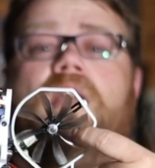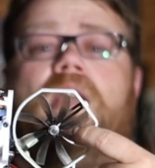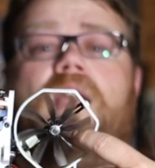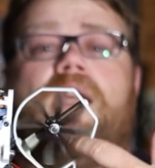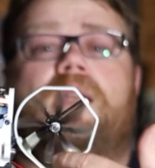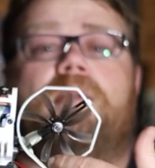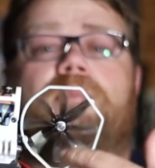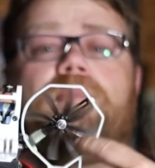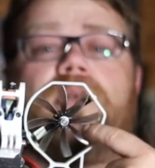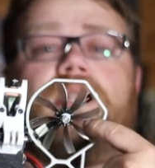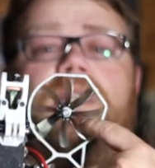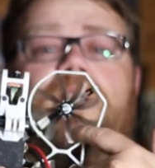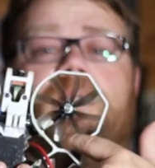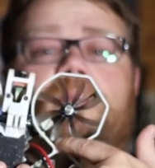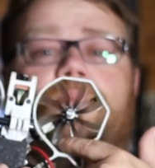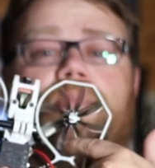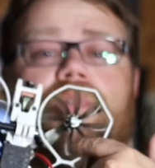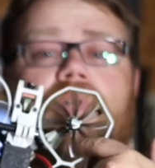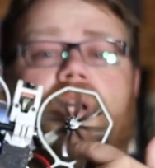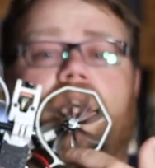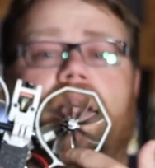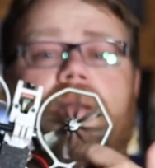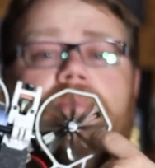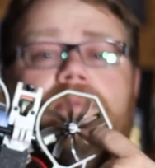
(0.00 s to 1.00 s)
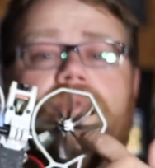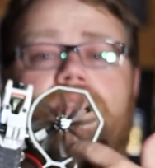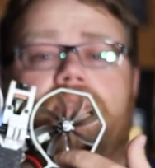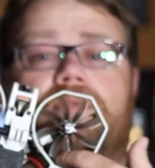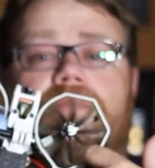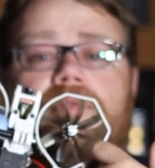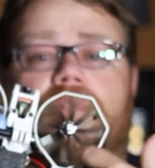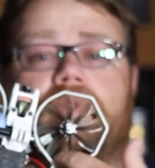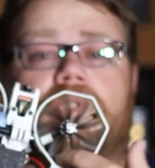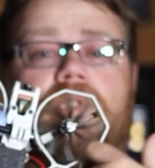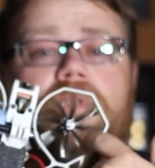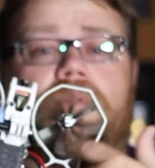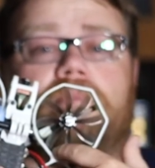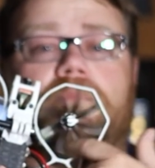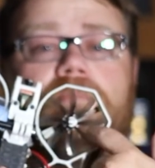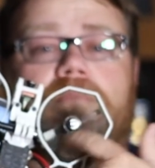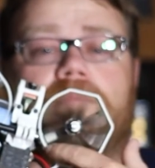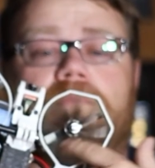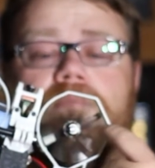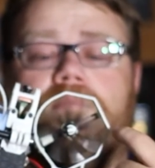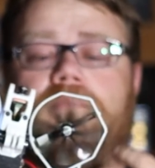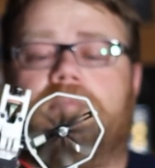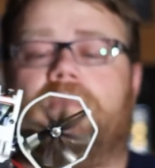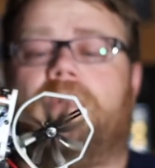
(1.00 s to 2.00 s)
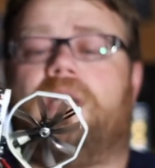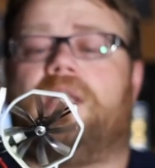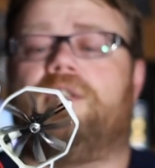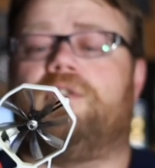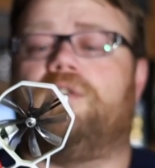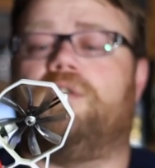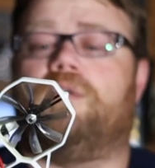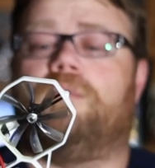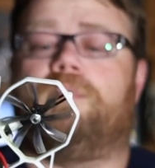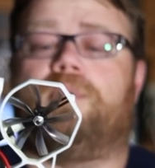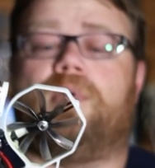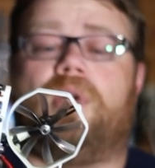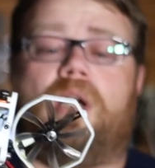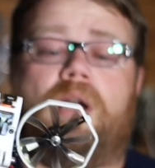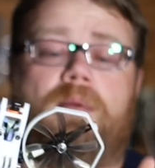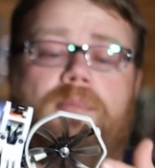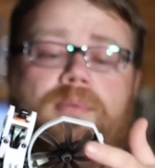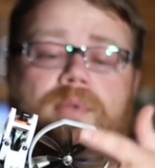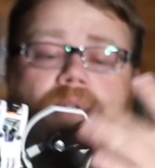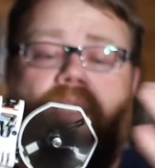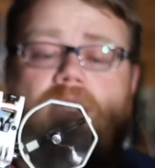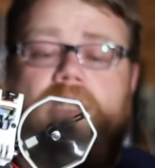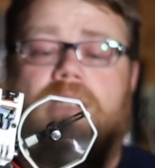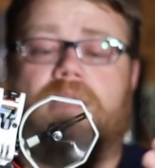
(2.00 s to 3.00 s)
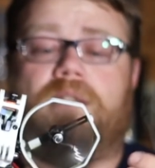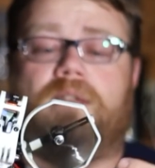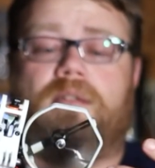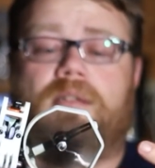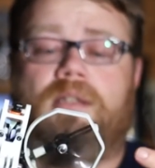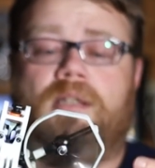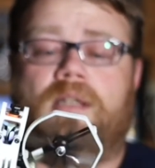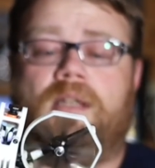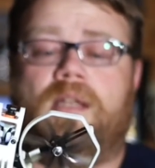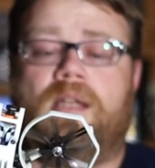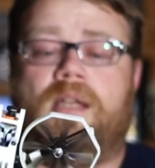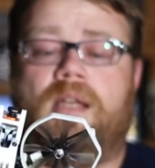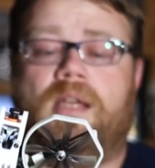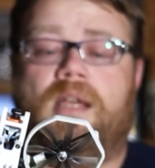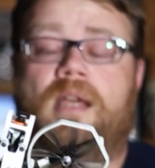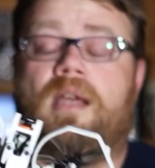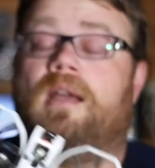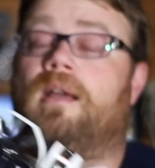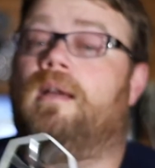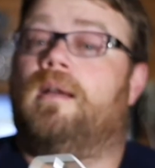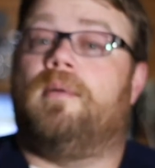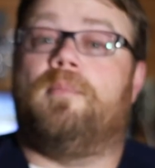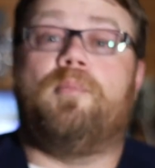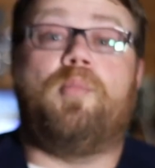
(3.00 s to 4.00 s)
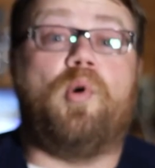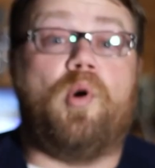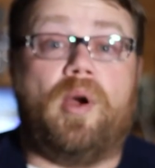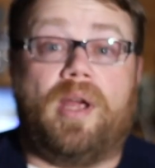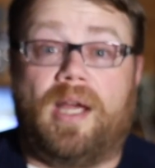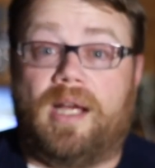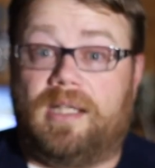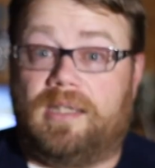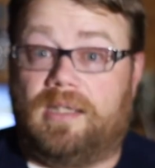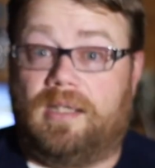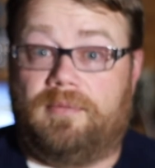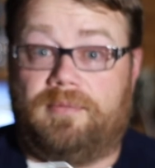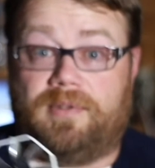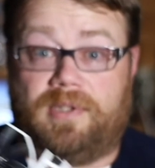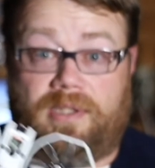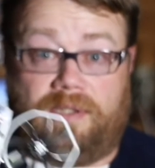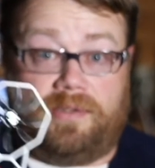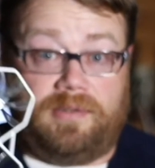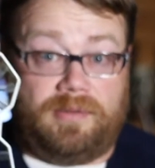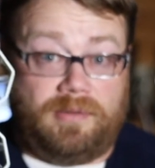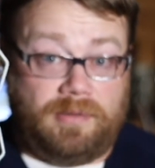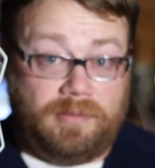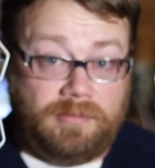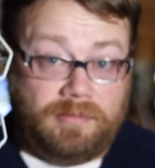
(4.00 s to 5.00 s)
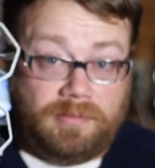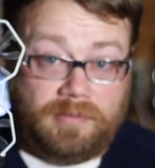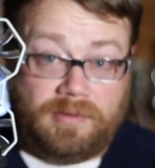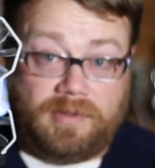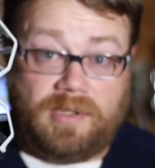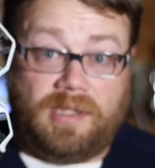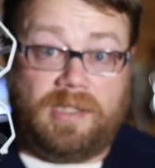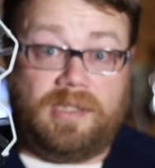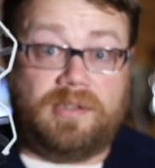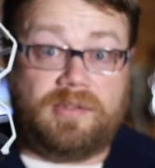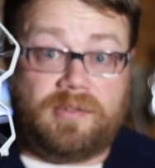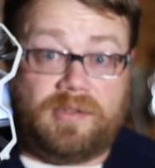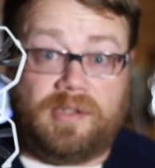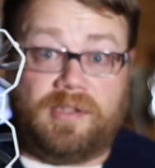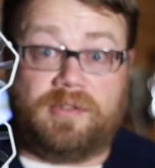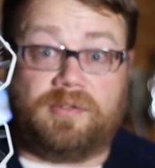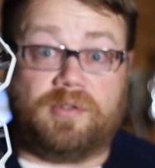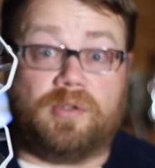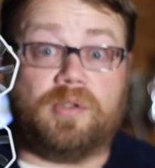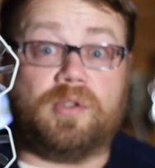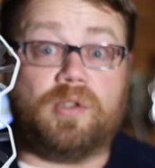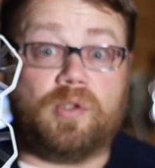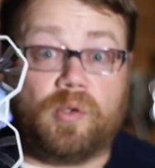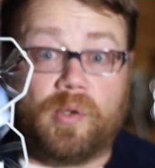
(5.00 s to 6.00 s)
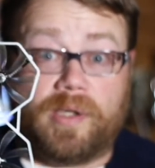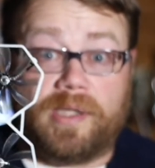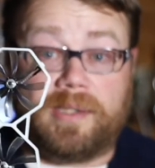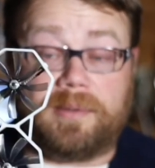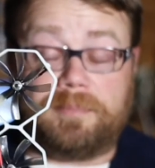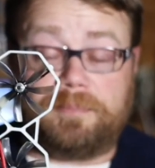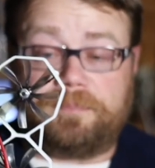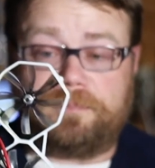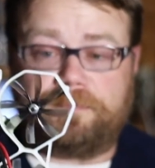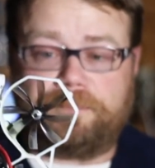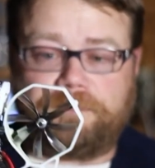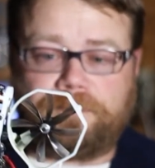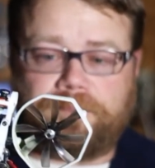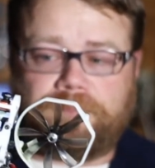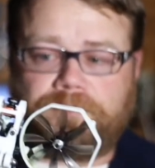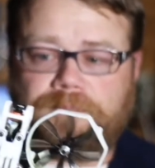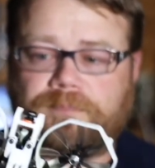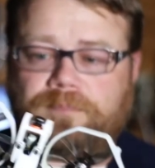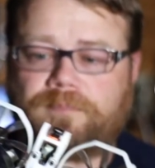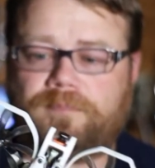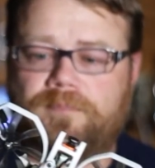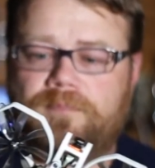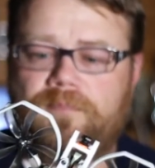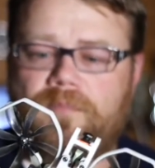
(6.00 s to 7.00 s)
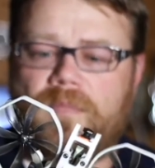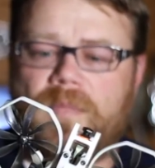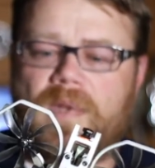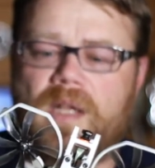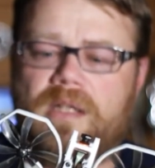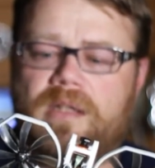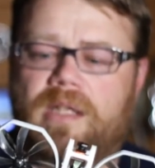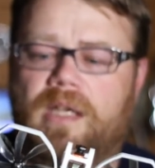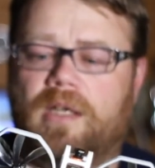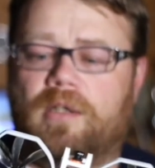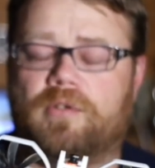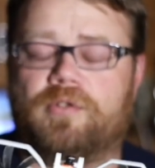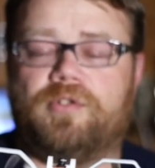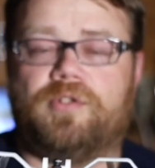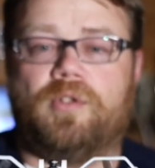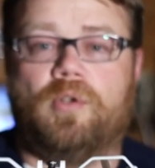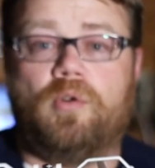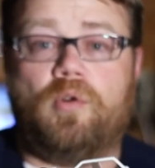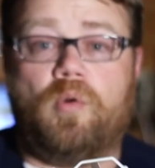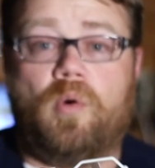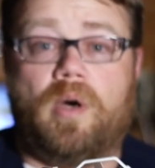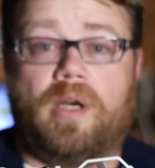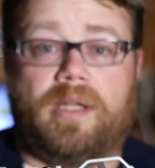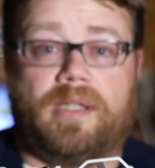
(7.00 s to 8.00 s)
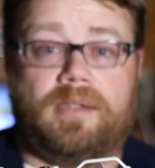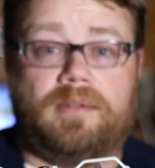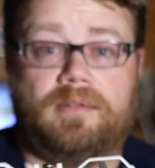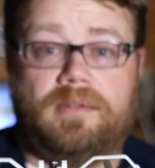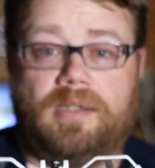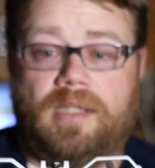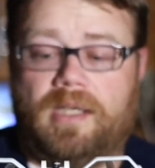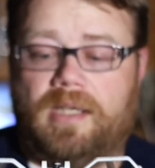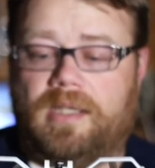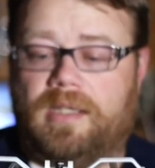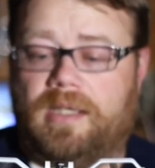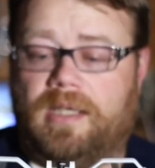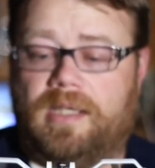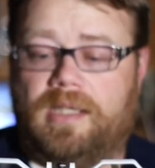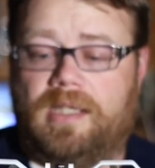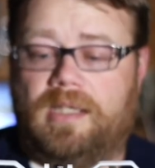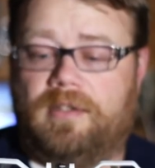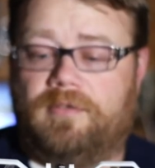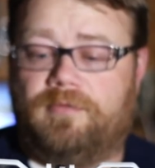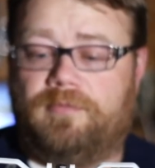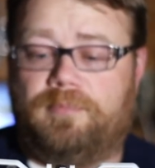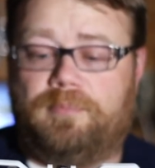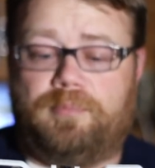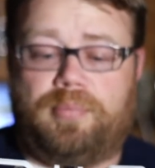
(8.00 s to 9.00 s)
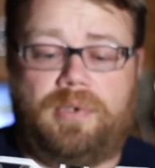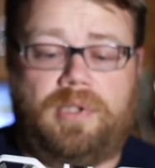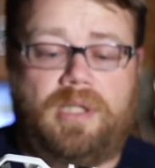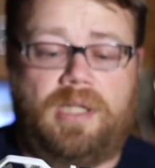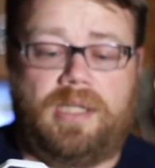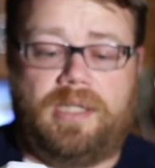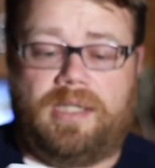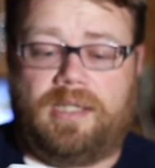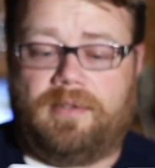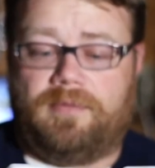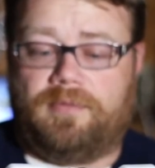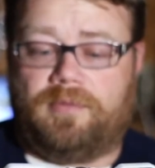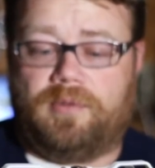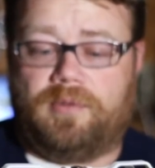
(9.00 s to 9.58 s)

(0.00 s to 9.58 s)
8-bladed props from HQ Prop, and boy, I love these. These things are great. They are so quiet, and they give plenty of